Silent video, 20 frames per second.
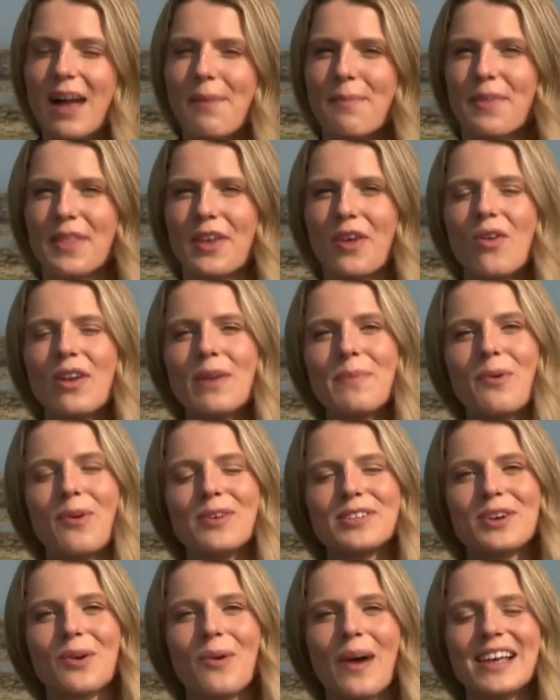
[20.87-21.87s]
But the
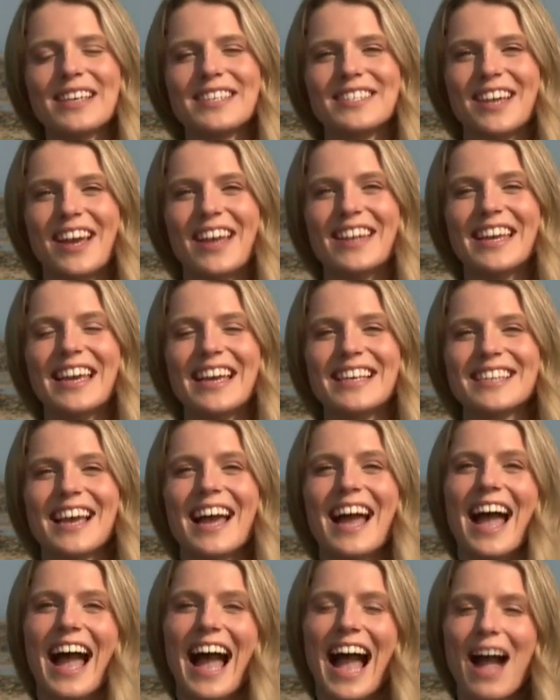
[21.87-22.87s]
all-important question is,
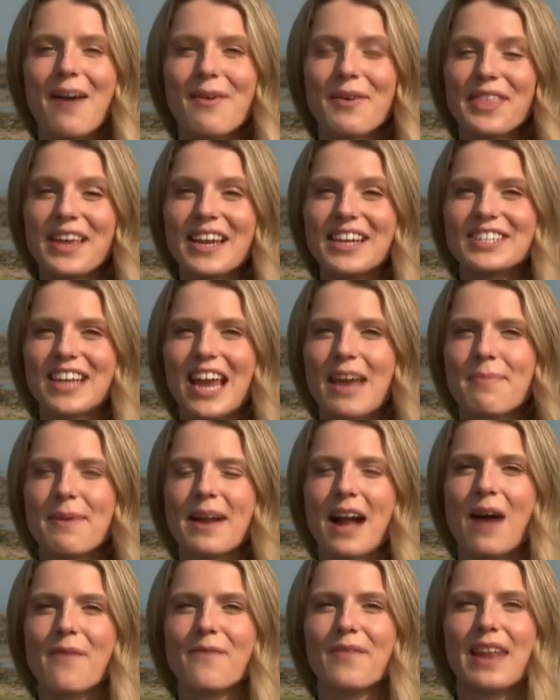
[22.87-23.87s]
how are things
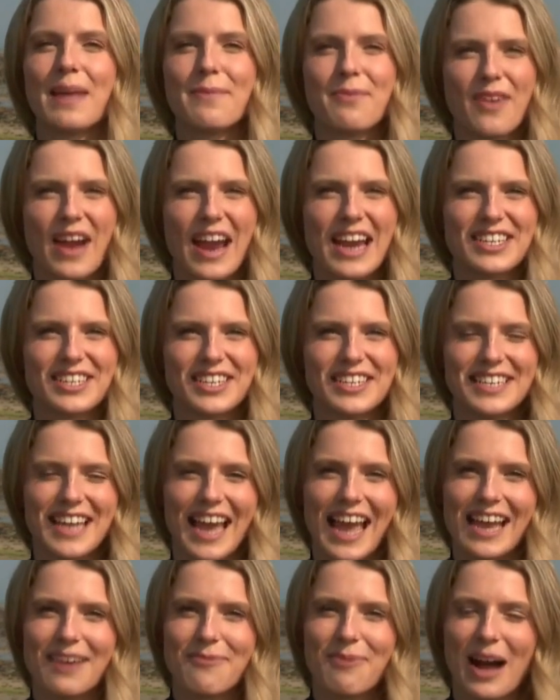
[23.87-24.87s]
shaping up for Liberation
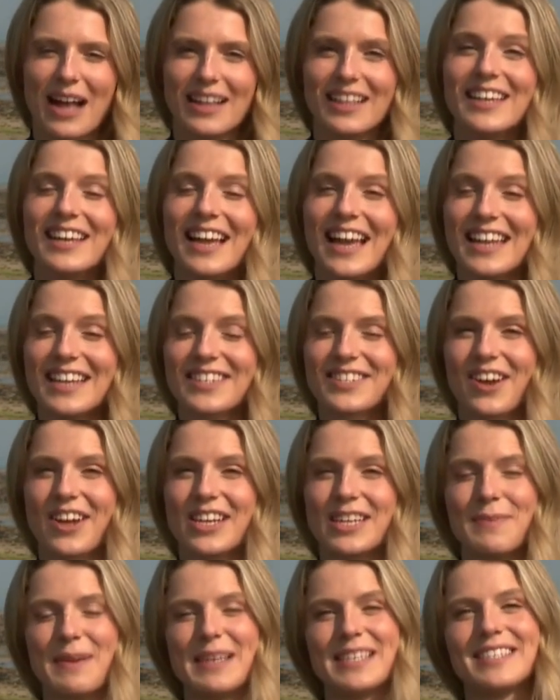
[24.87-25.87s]
Day? Well, it is
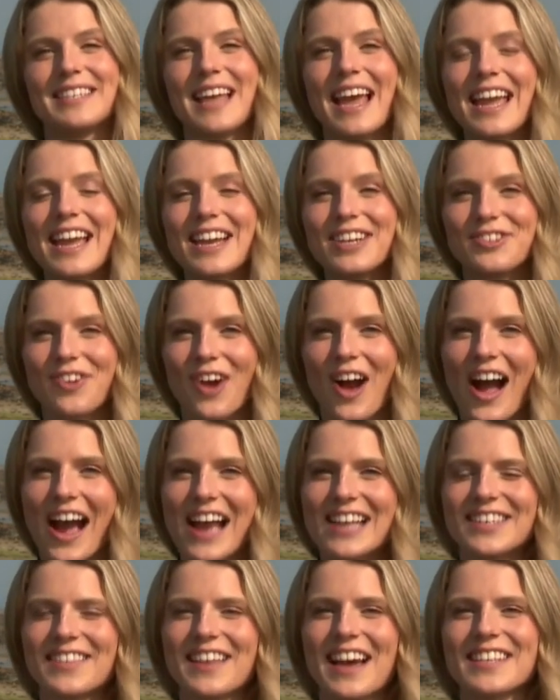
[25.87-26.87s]
going to be staying
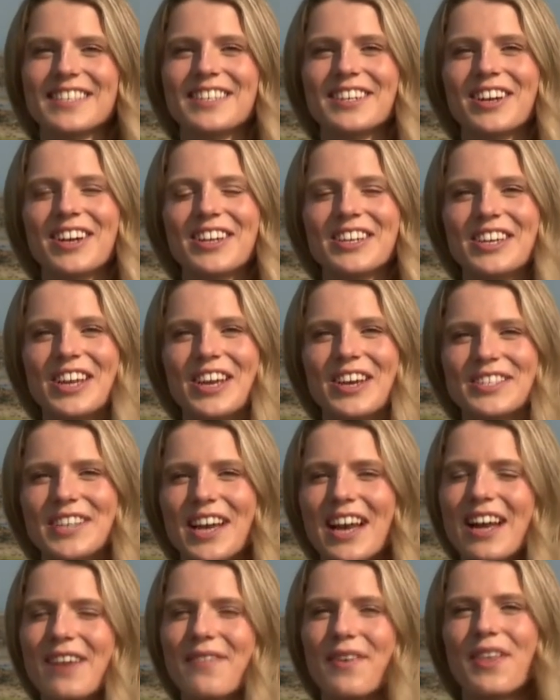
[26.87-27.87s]
dry, so that's the good news
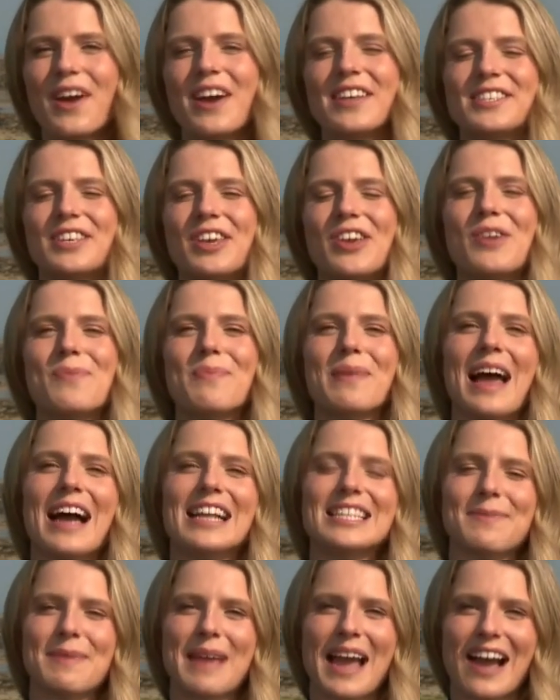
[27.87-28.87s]
for those of you who
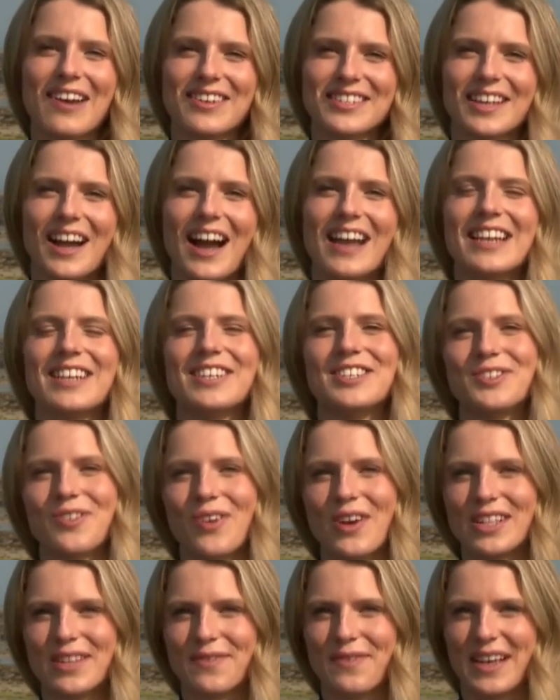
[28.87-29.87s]
plan to be outside
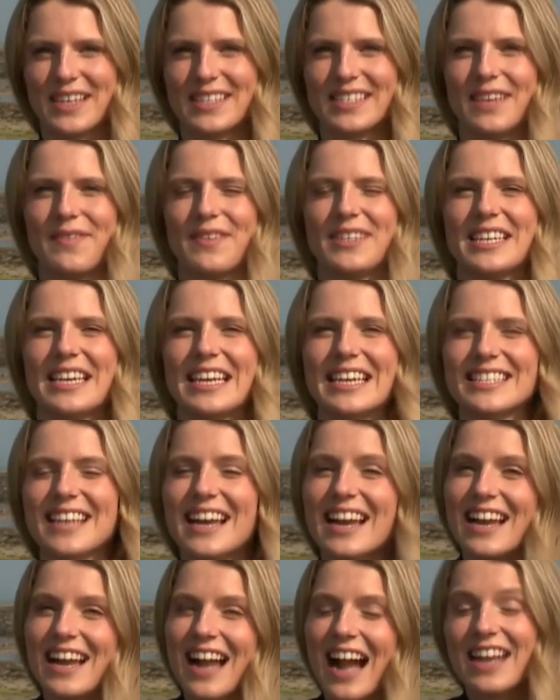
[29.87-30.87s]
enjoying the festivities.
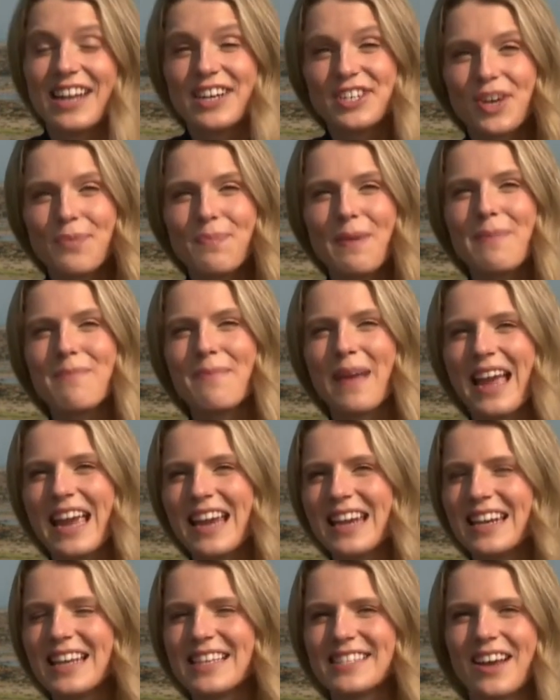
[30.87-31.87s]
And it should be
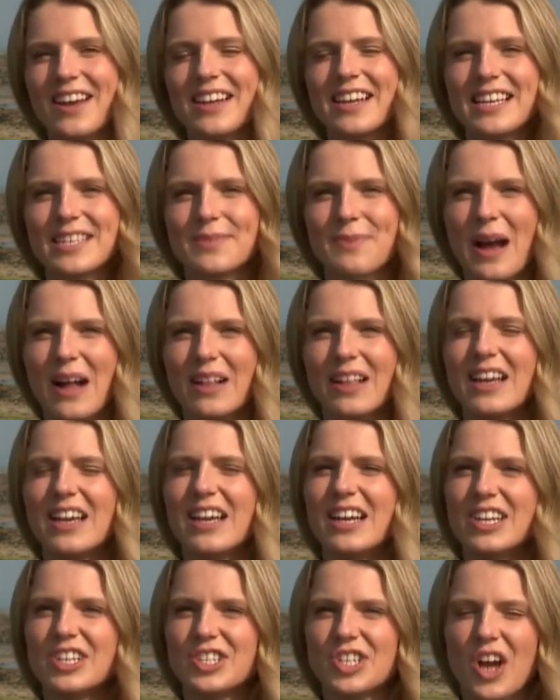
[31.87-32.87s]
mainly sunny as well.
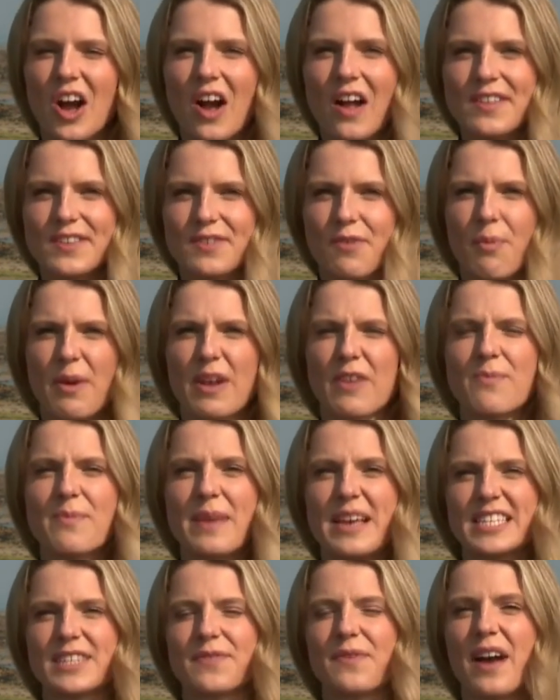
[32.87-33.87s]
Chance of a bit of
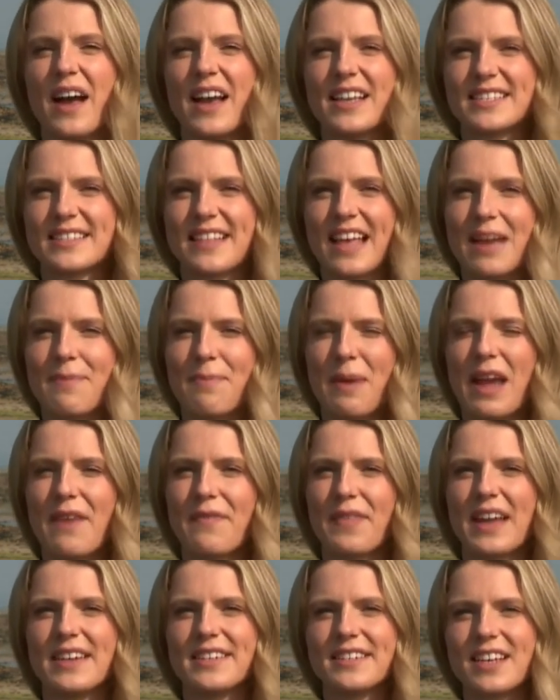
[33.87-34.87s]
mist first thing, but
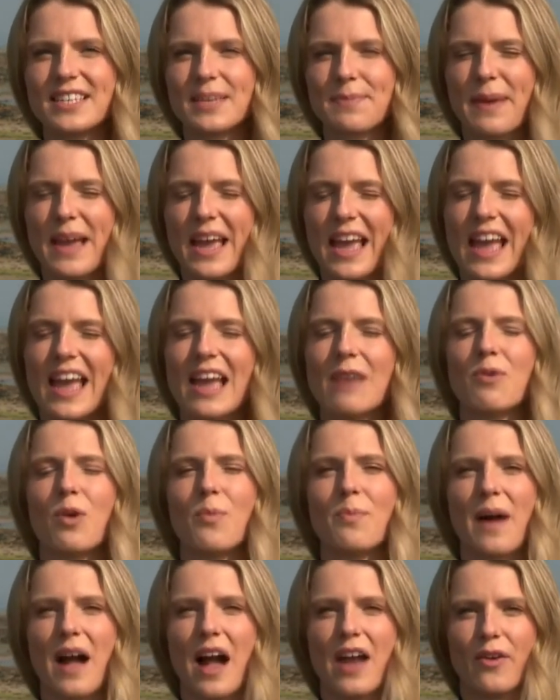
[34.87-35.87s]
if that does appear, it
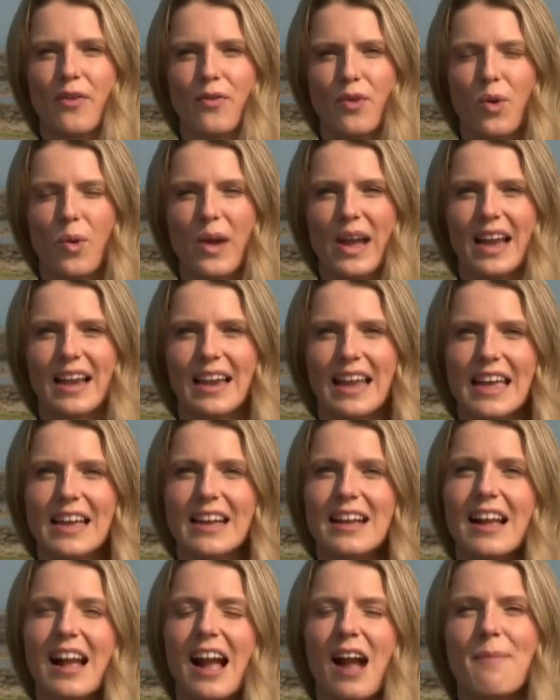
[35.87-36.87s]
will burn off quickly.
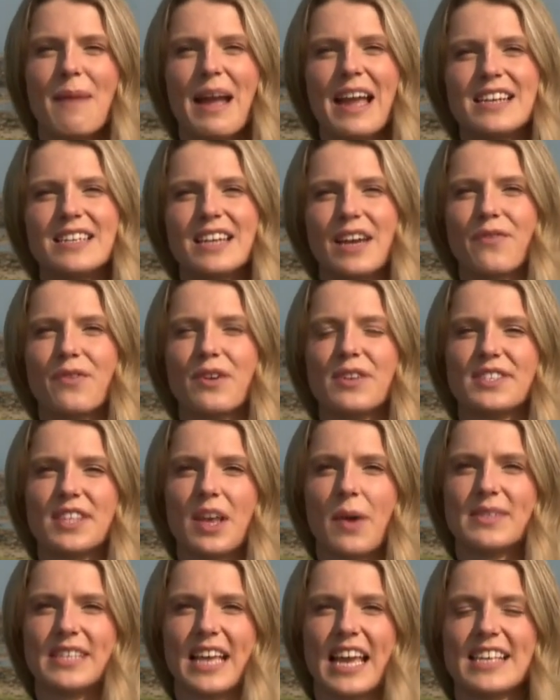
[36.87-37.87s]
Main difference
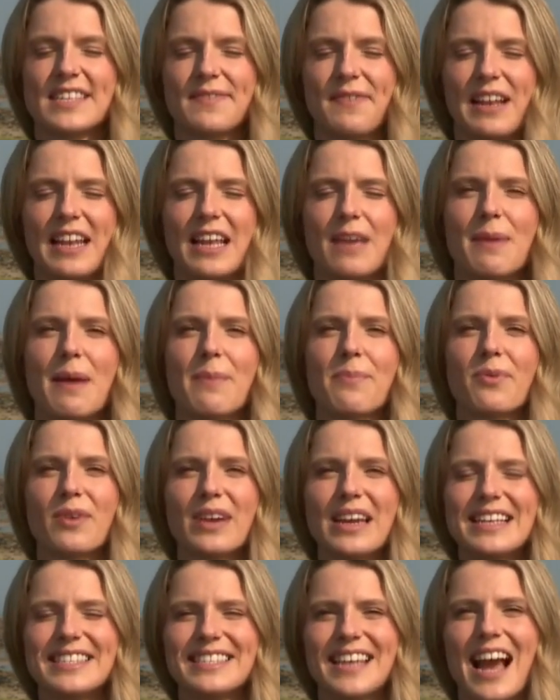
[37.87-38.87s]
though is it is feeling a bit
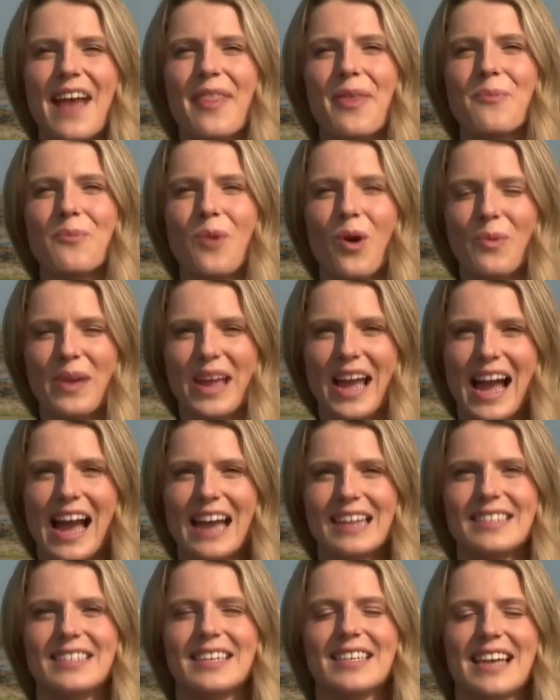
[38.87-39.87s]
breezier than what we
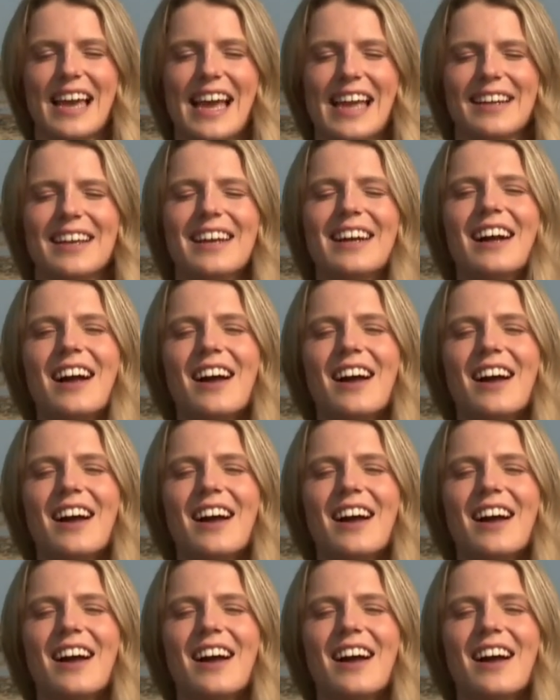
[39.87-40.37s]
had today.